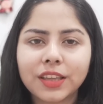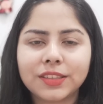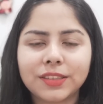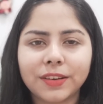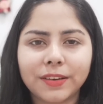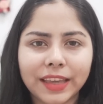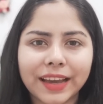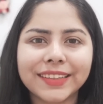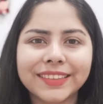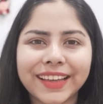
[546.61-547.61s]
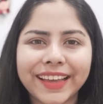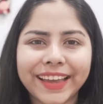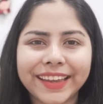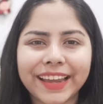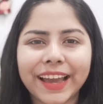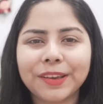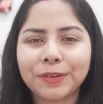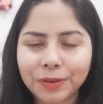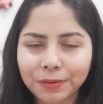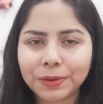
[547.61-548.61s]
So yeah, and I
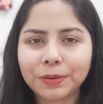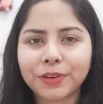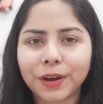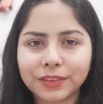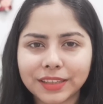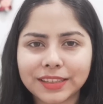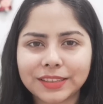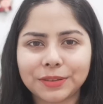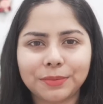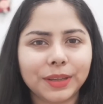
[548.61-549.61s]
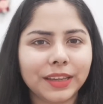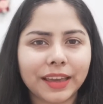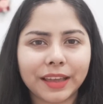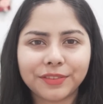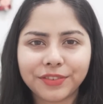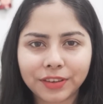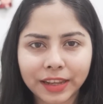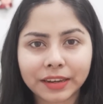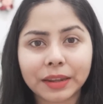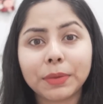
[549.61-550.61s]
hope you found this to be helpful,
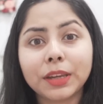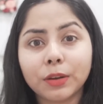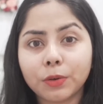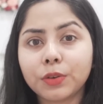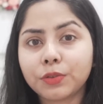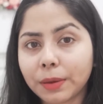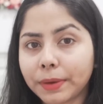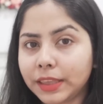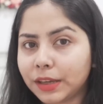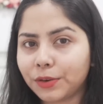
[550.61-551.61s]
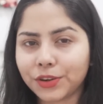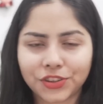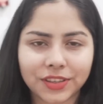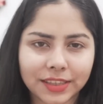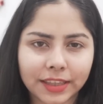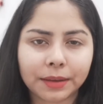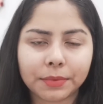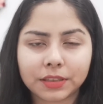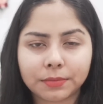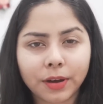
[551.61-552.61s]
and let me know if you have any questions in the
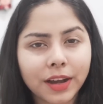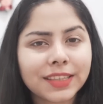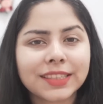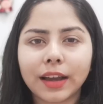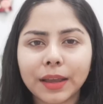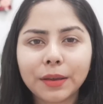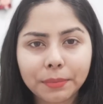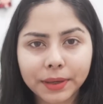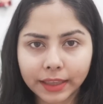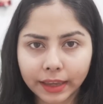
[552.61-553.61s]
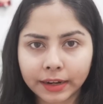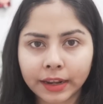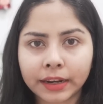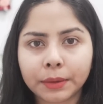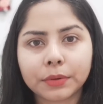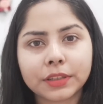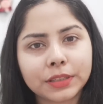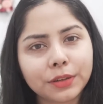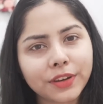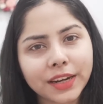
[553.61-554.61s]
comments box. I will be there, and I'm gonna
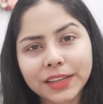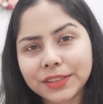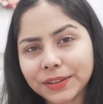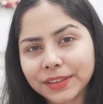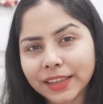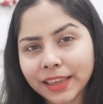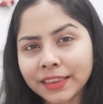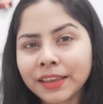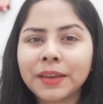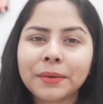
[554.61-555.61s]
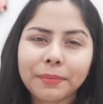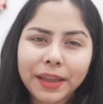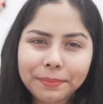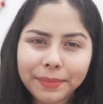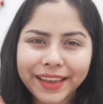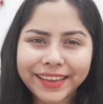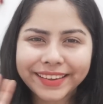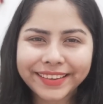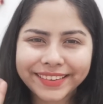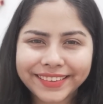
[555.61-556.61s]
see you very soon then. Bye
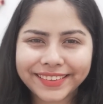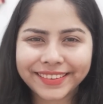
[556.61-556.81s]
bye.